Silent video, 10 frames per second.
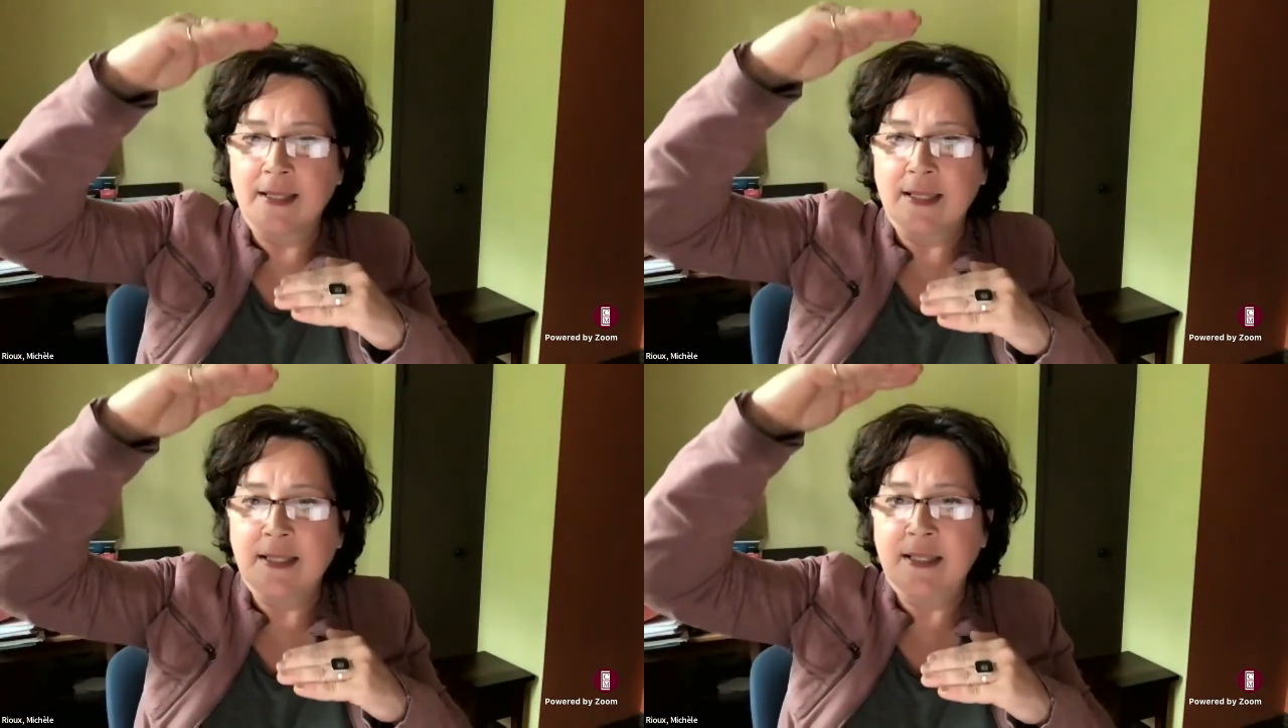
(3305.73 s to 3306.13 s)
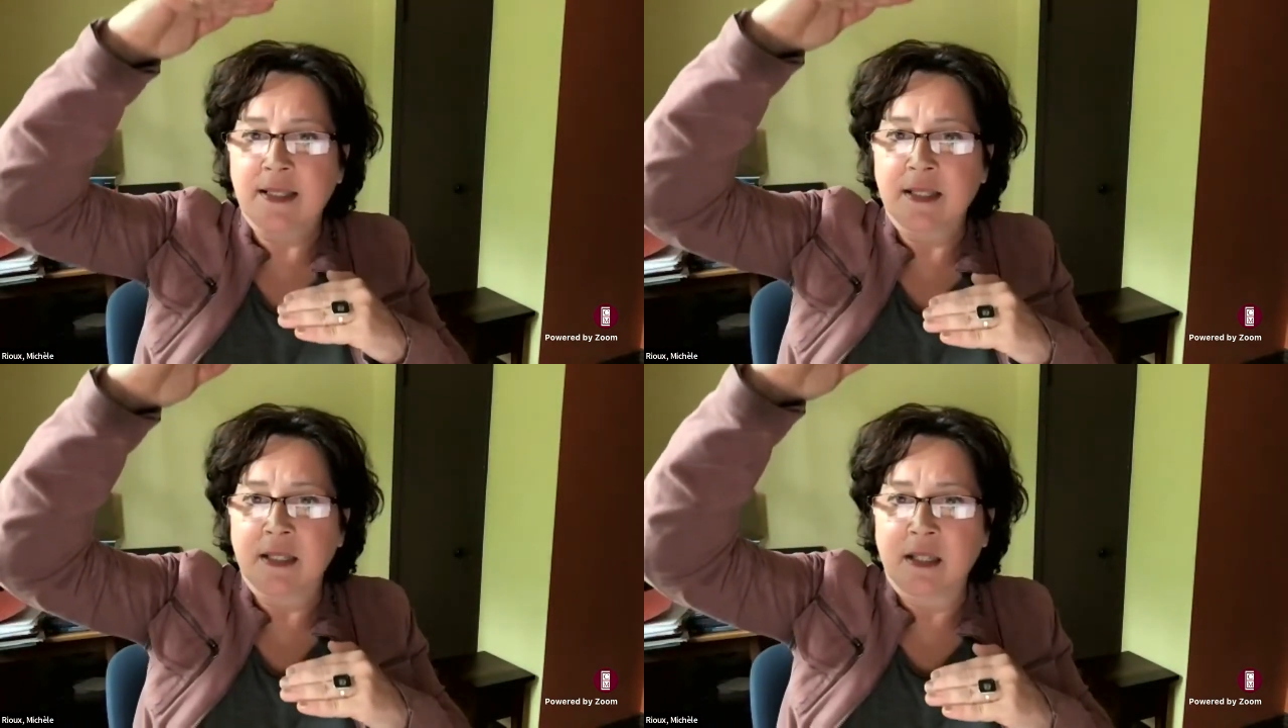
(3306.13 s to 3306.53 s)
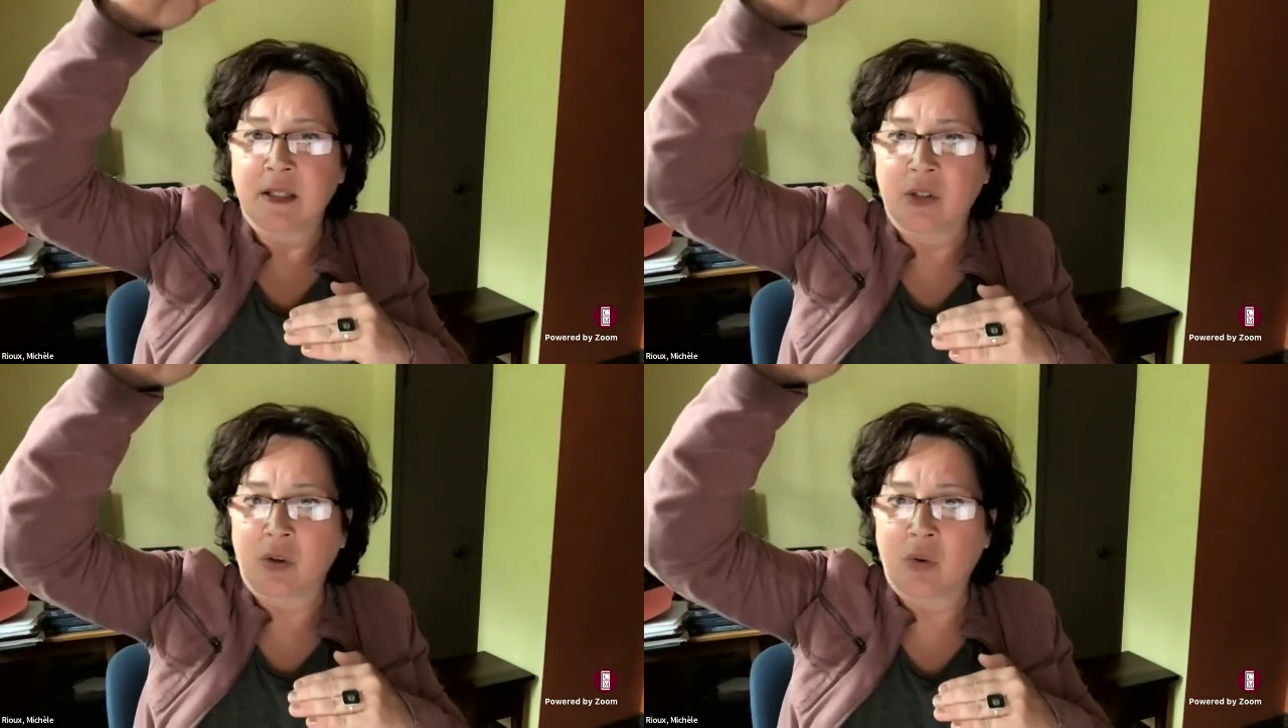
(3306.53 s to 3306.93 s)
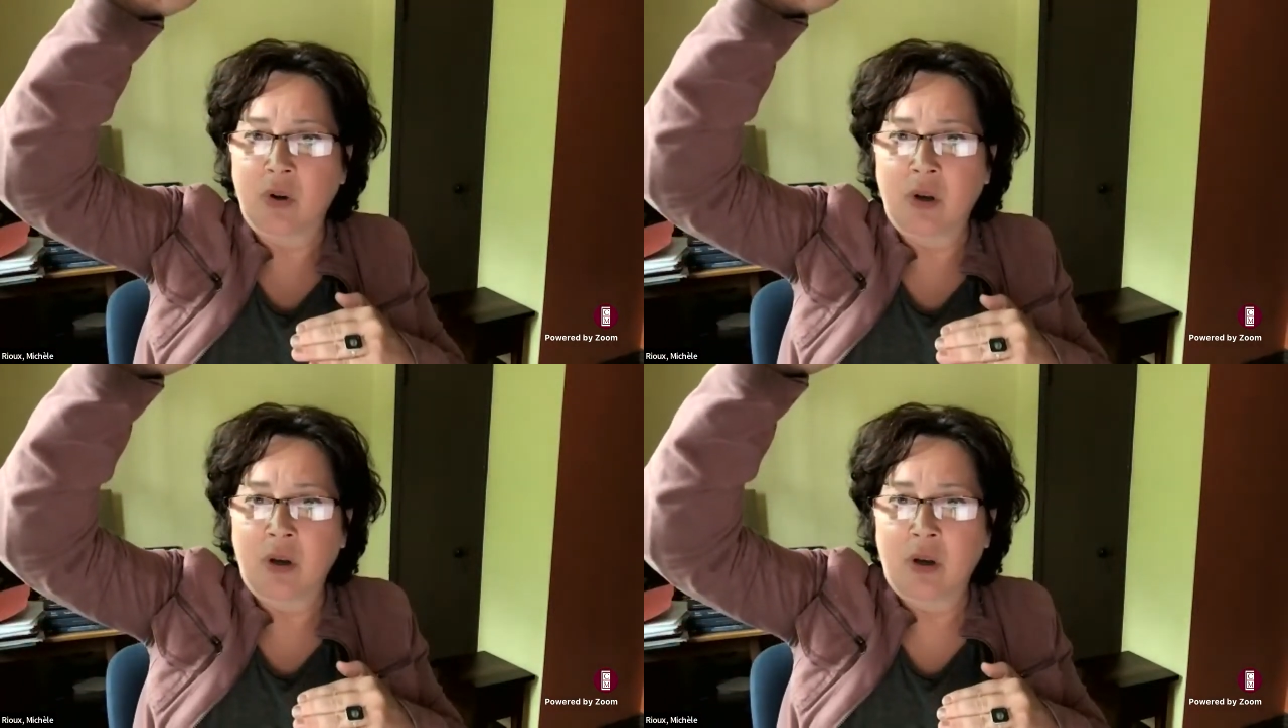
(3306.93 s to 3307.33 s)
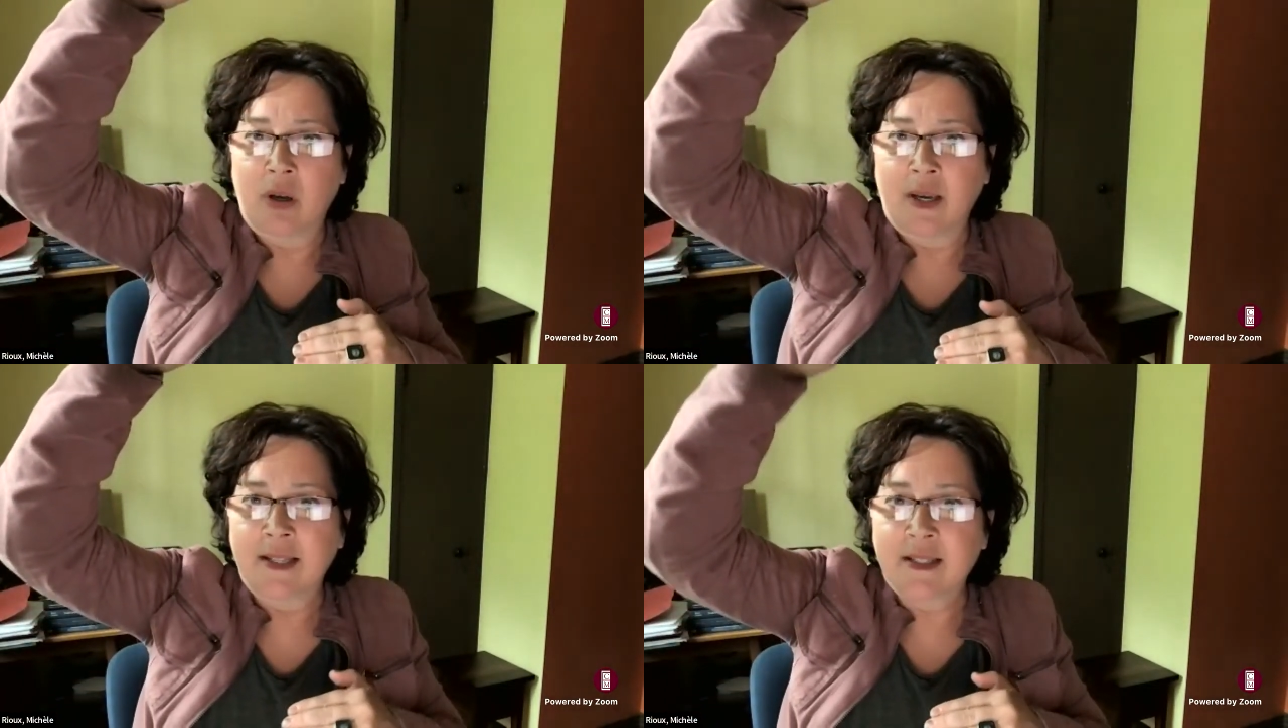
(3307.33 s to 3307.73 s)
this,
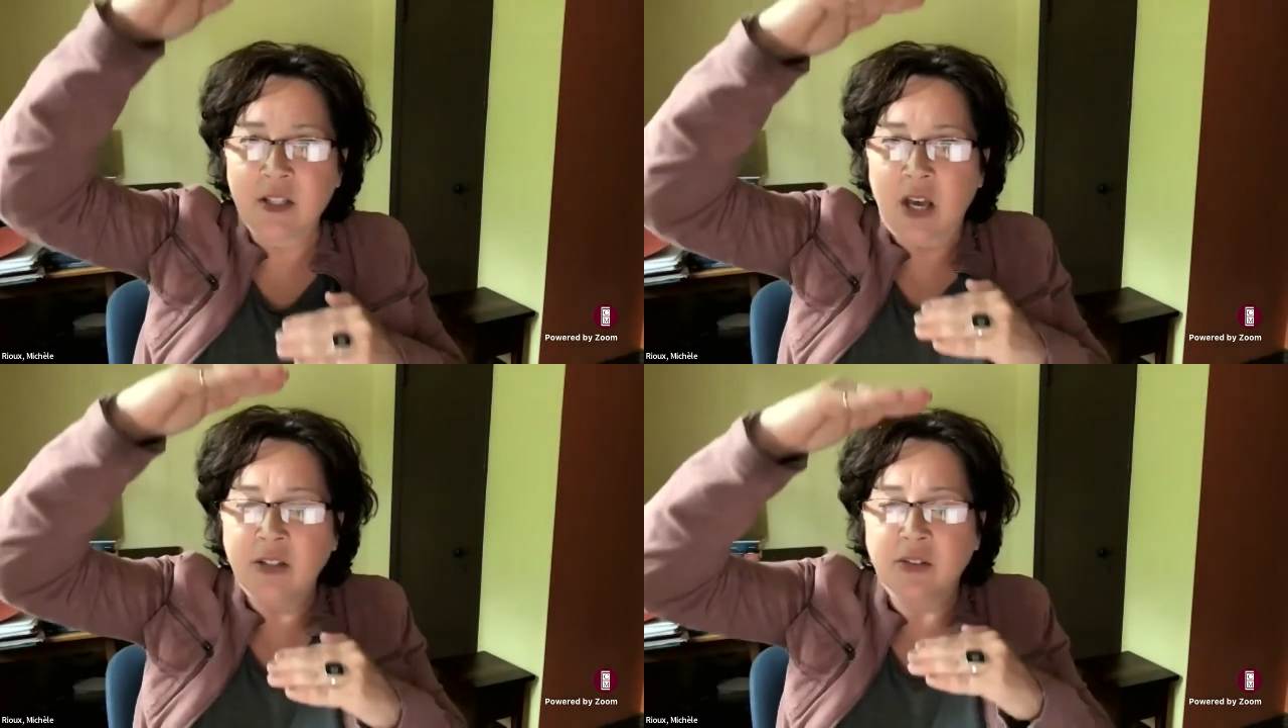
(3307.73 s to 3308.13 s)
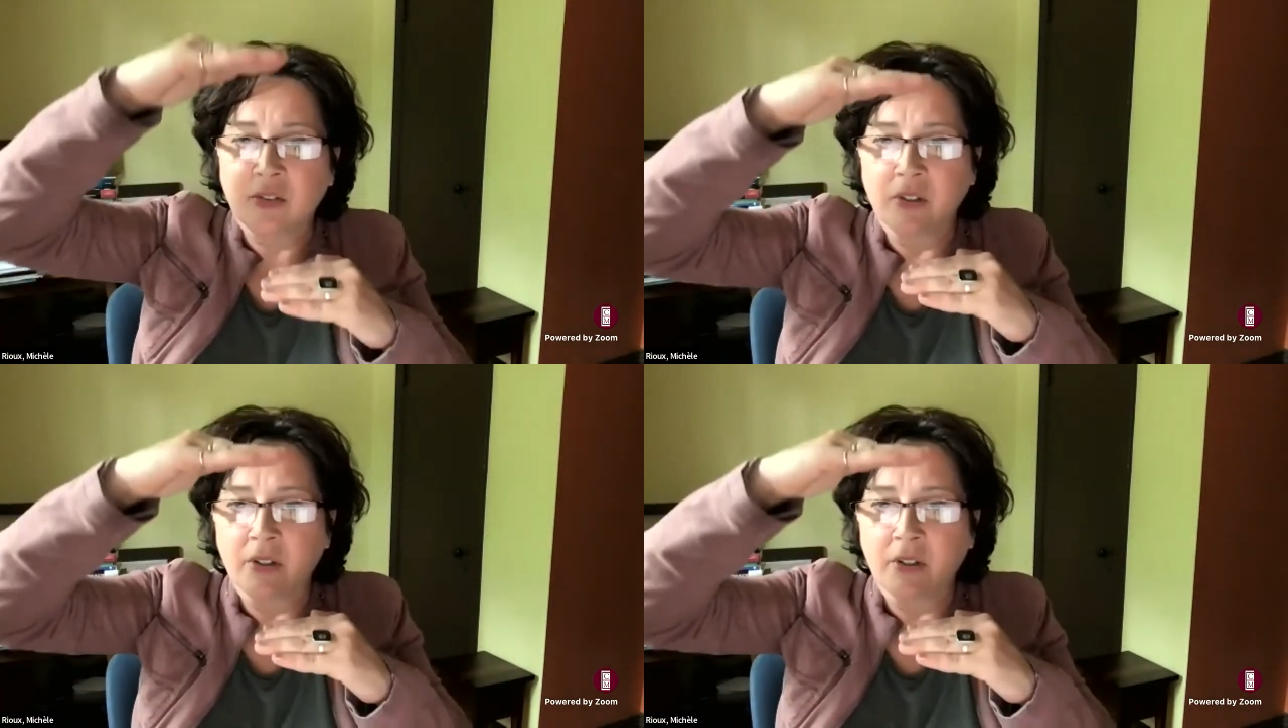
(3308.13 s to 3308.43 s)
it's not.